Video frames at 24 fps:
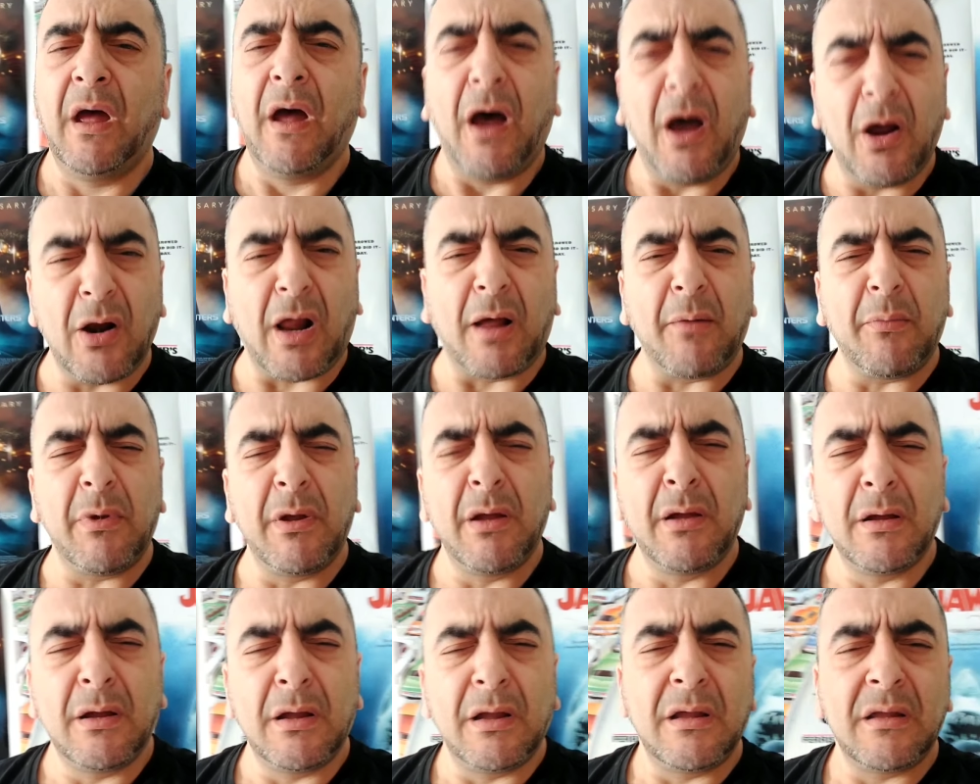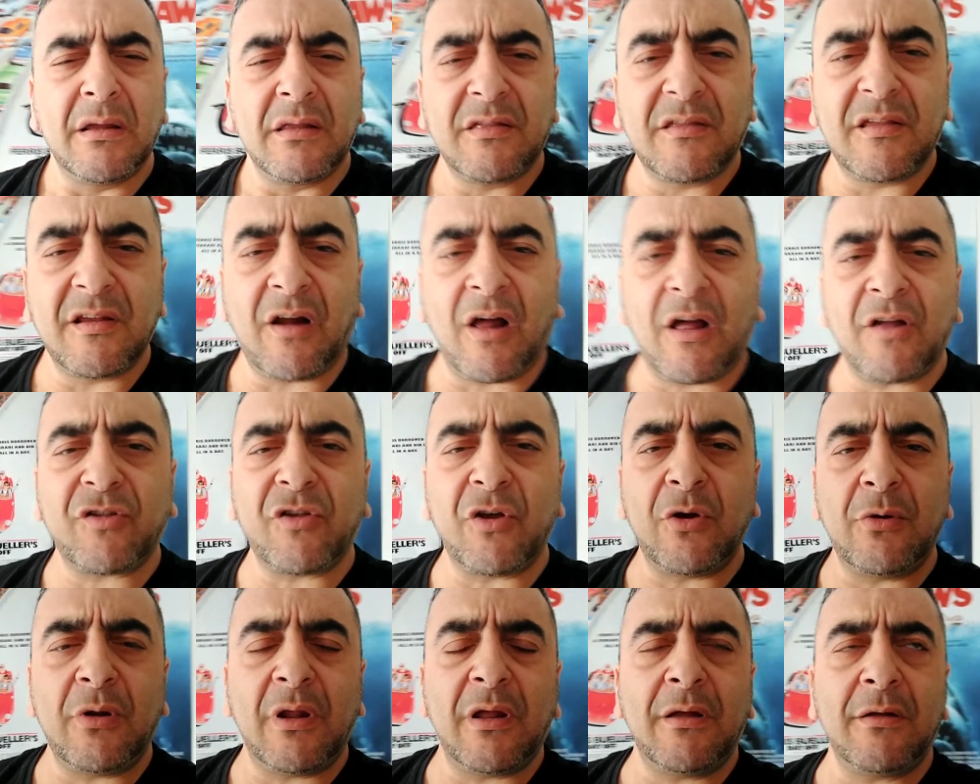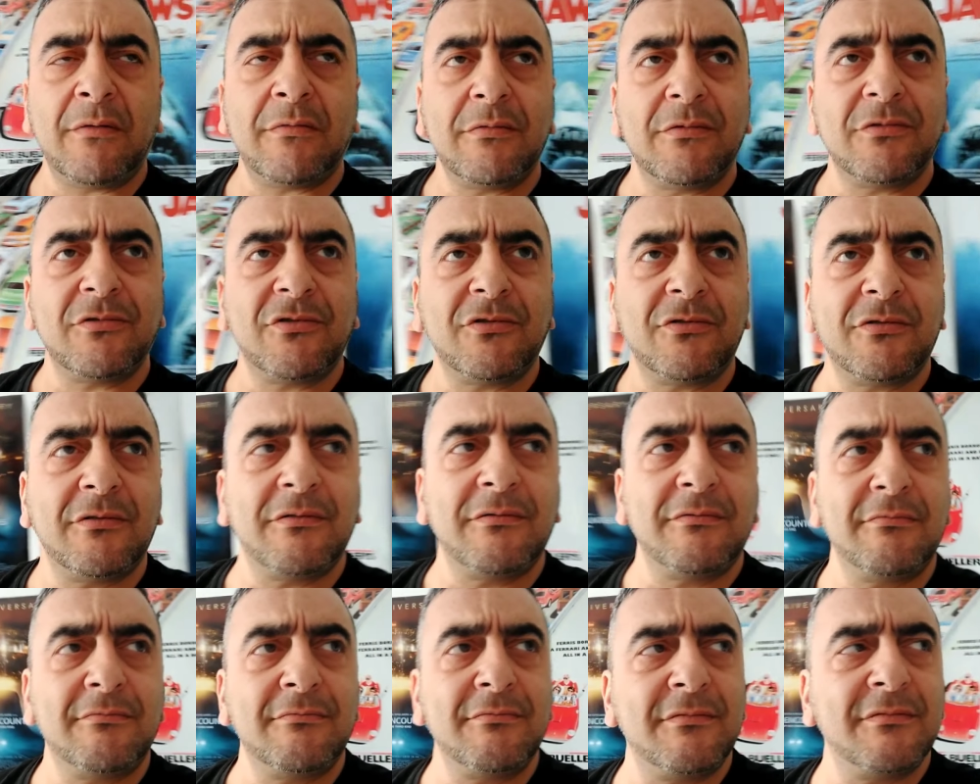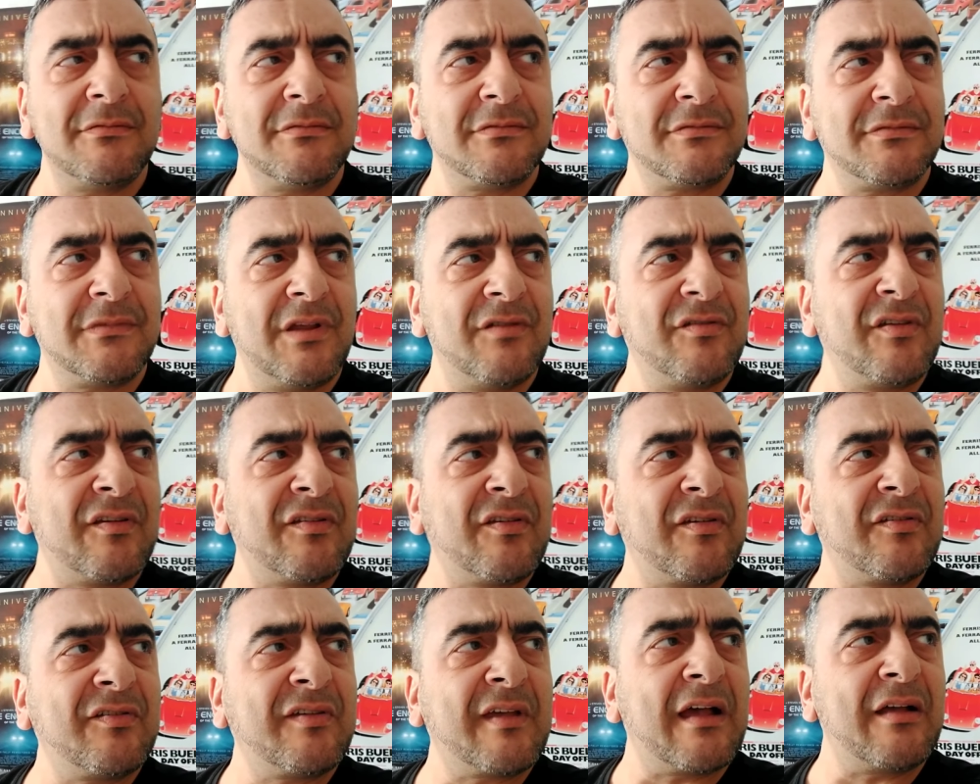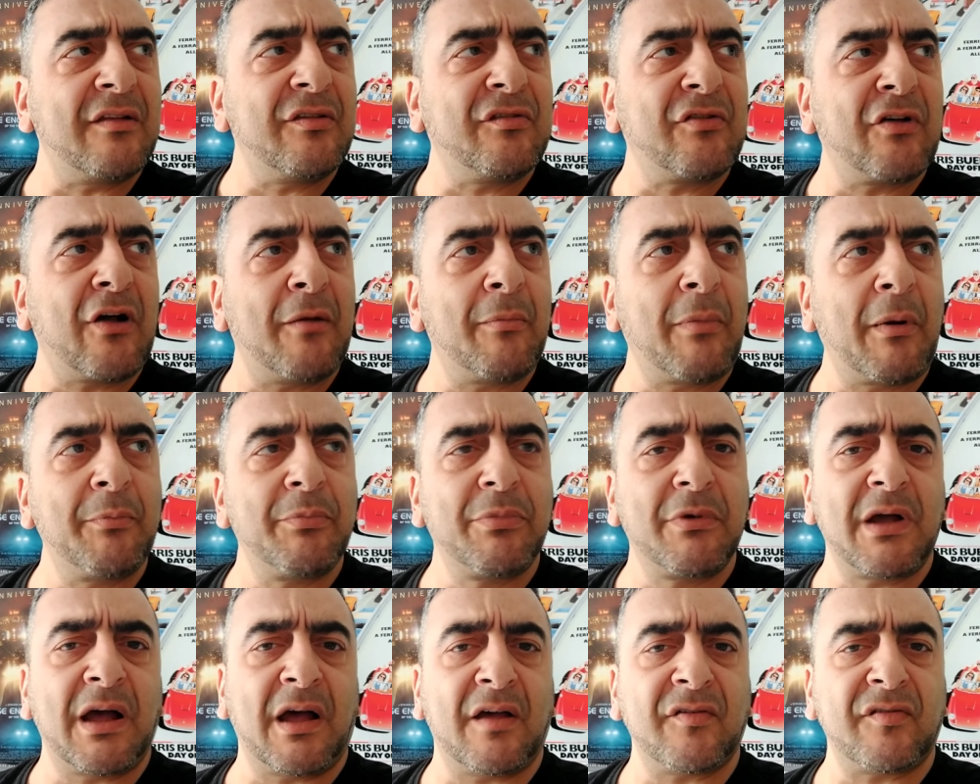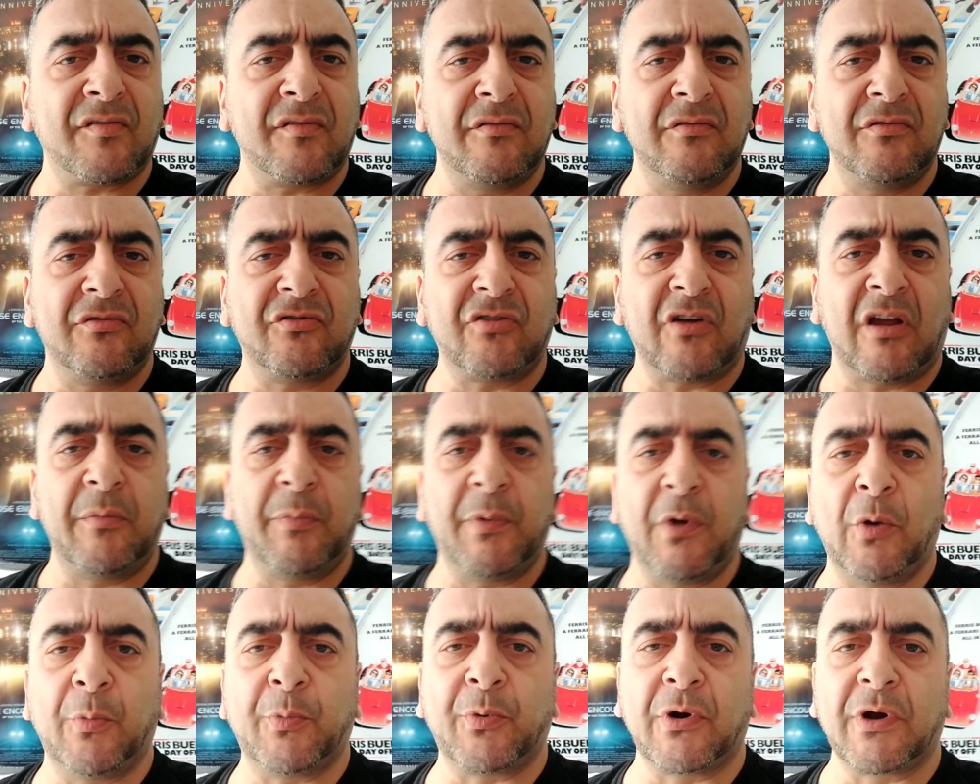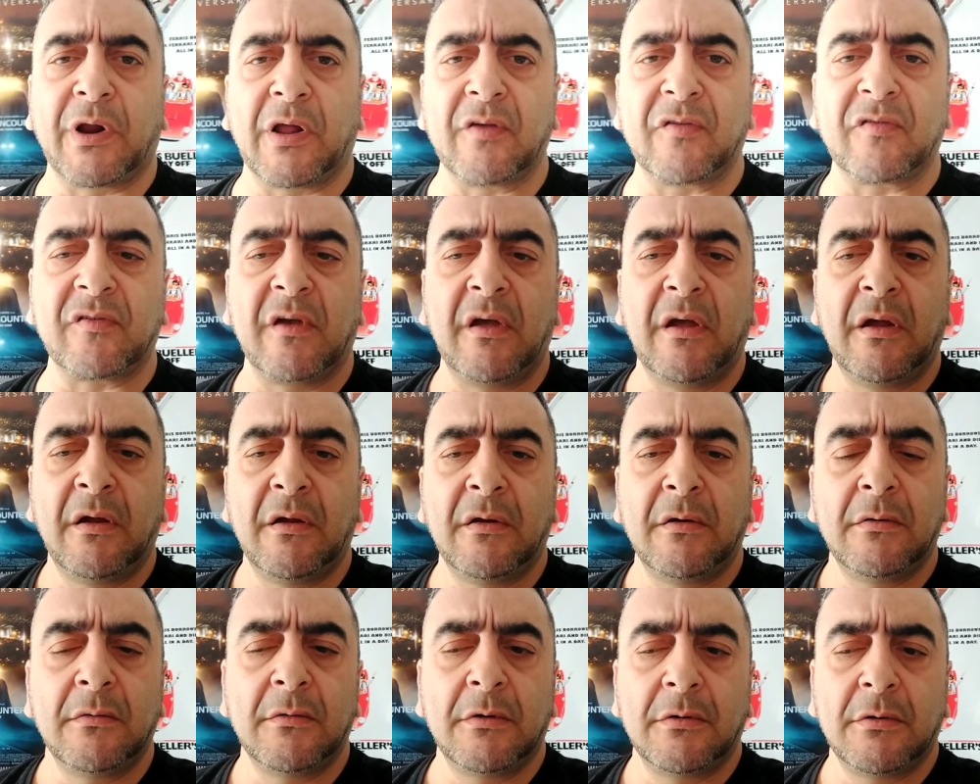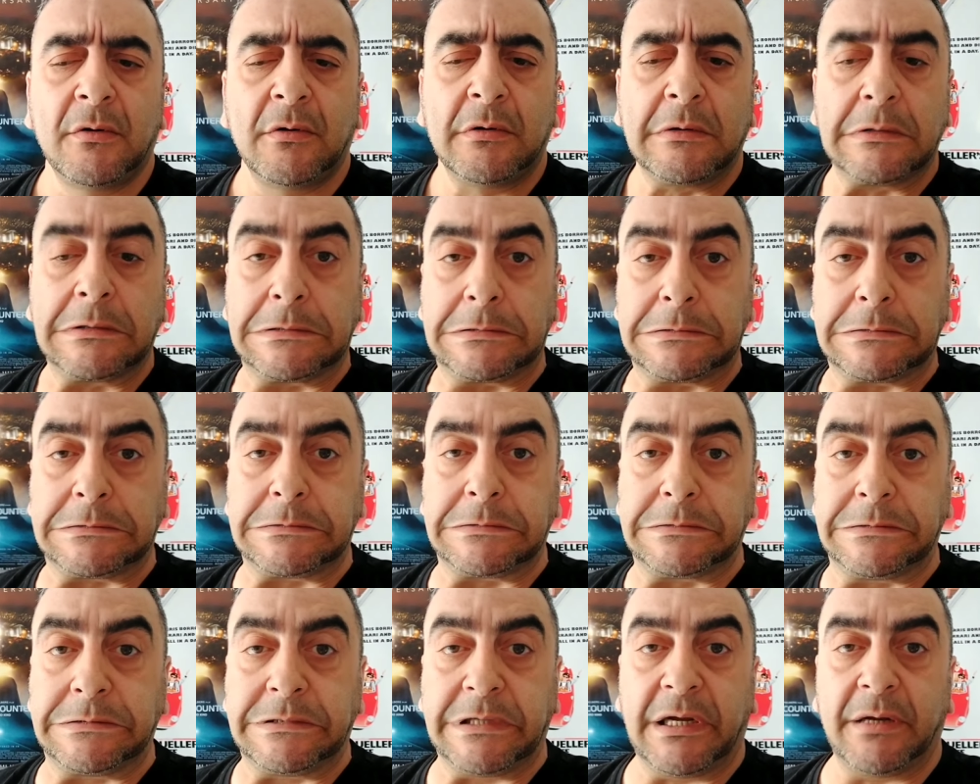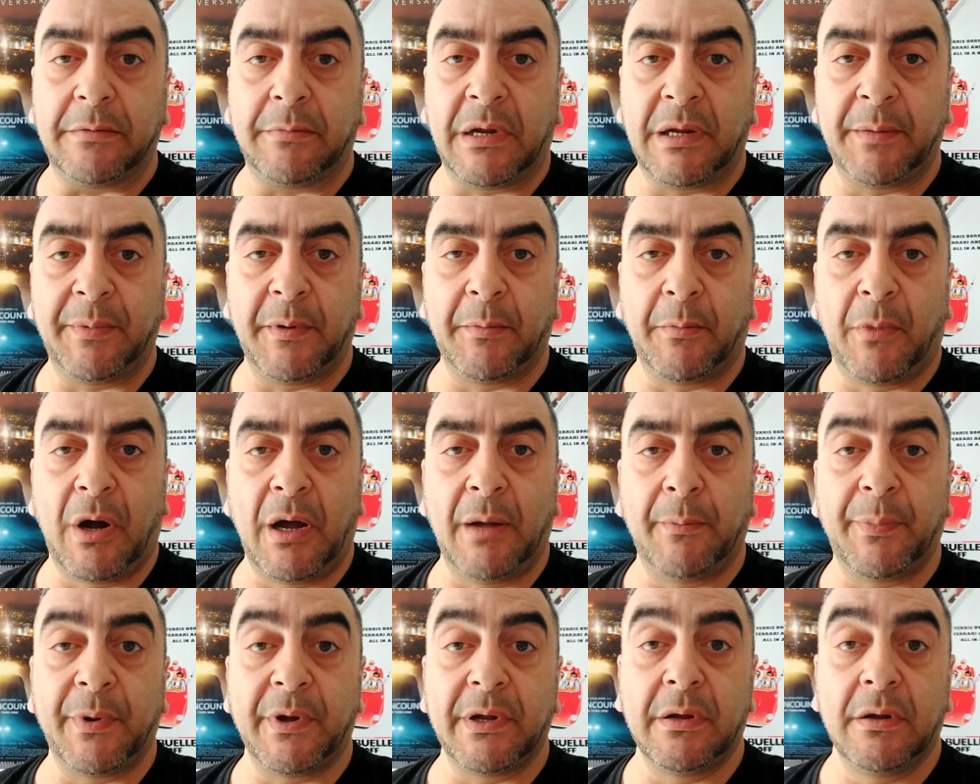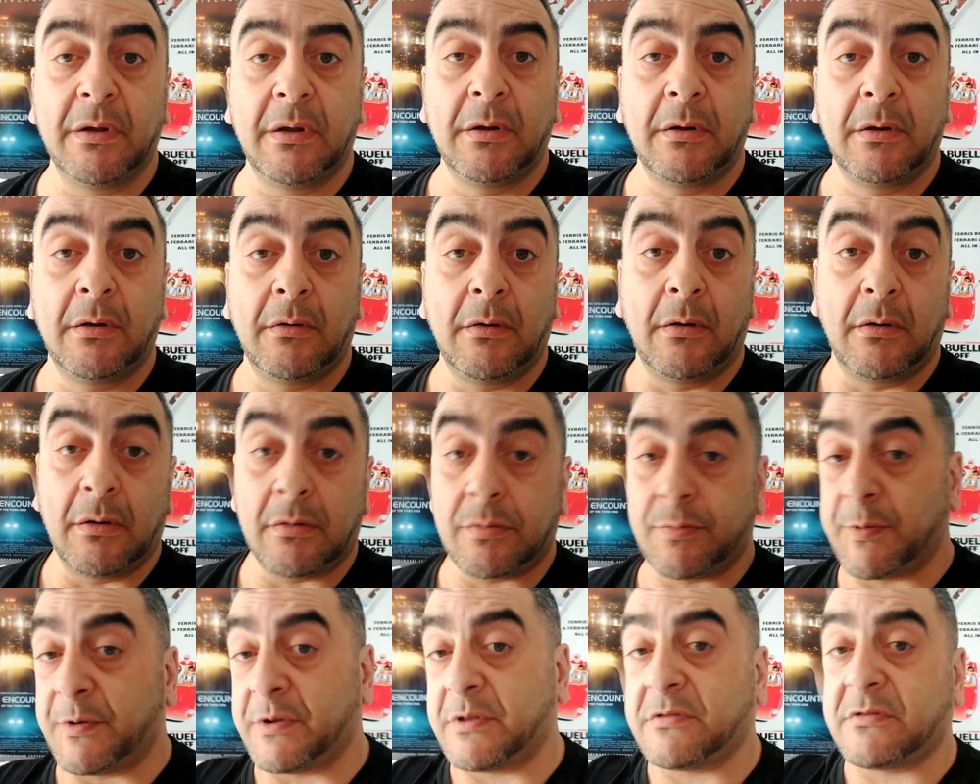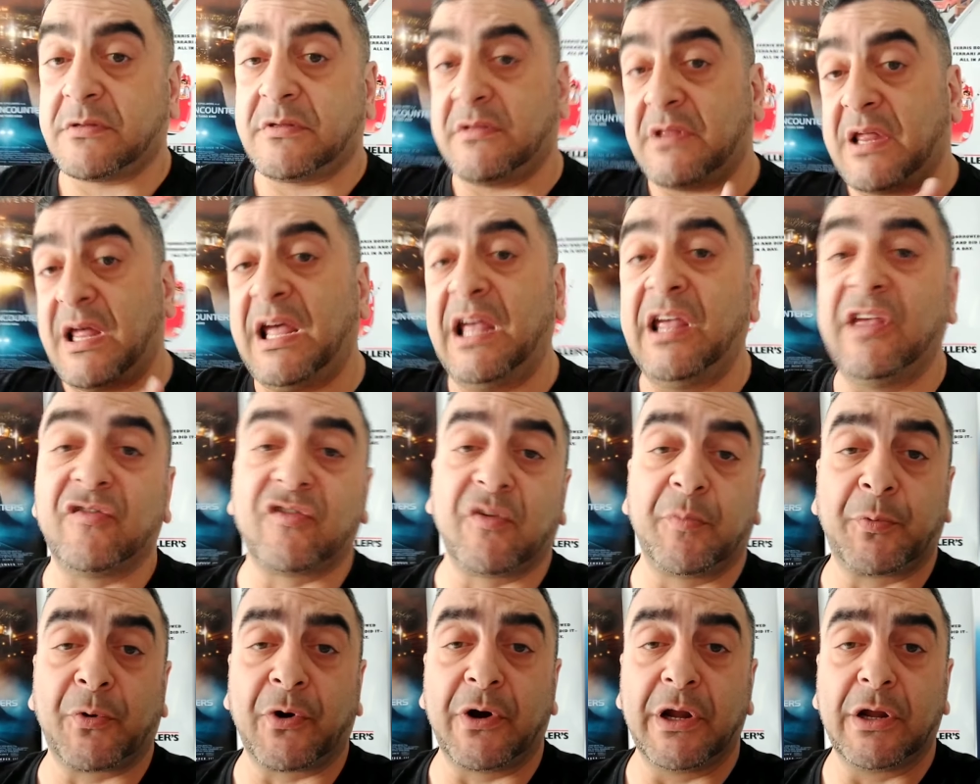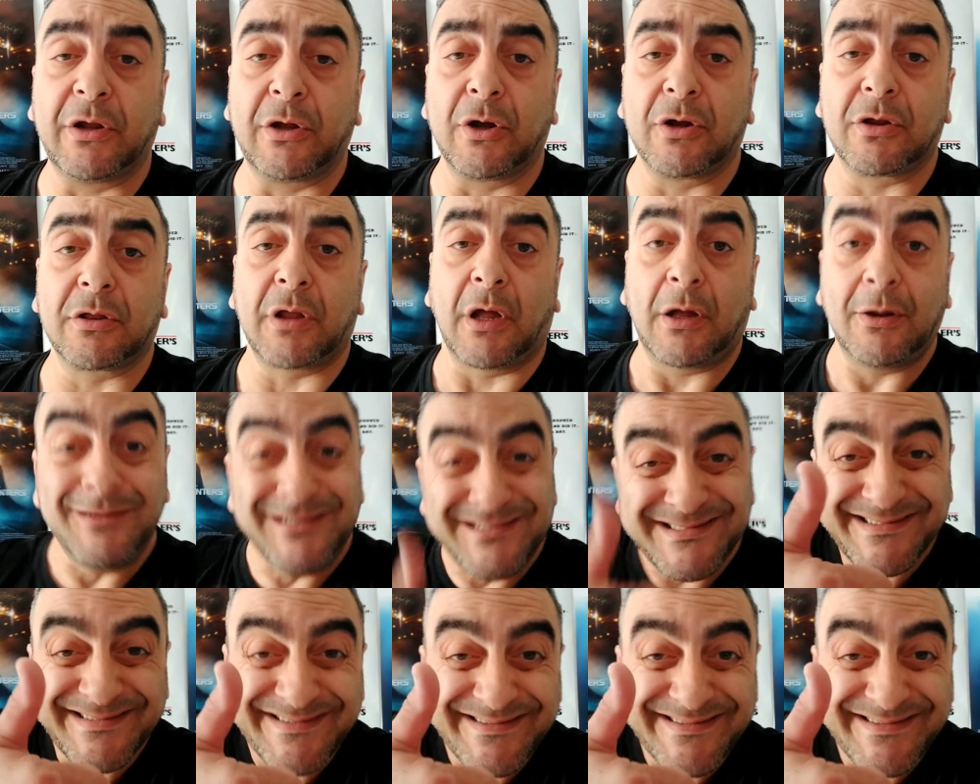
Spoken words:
hold up, did I do the? Is this the second time I'm cussing JBL products? Yeah, maybe it might be. But the heaters are pretty good though.